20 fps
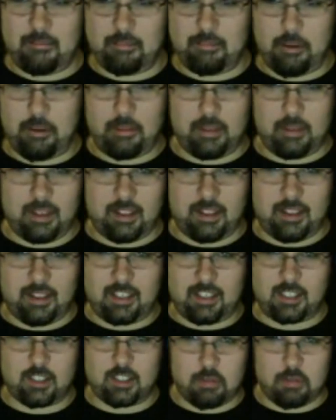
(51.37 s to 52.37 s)
probably at
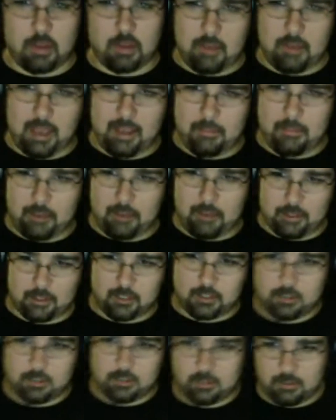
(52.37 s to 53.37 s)
least three
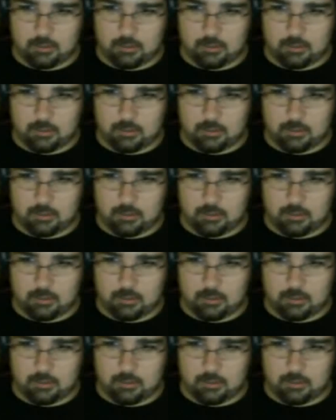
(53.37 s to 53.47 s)
maybes.